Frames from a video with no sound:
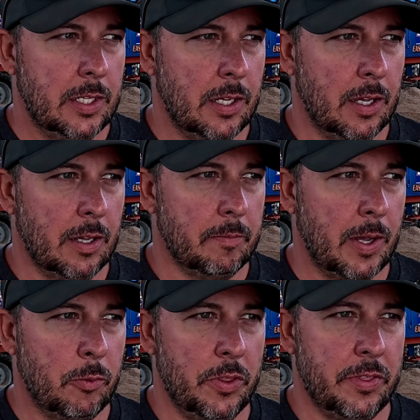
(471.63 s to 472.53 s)

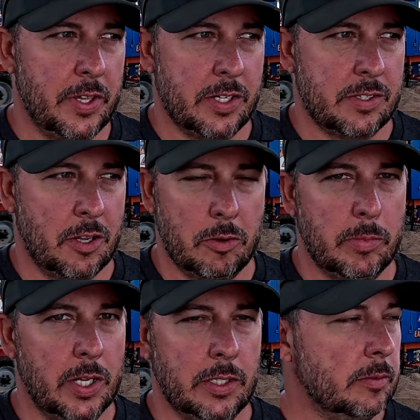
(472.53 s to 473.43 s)
I wouldn't think so,
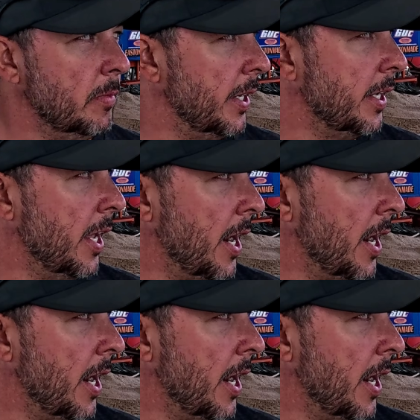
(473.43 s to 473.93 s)
but again,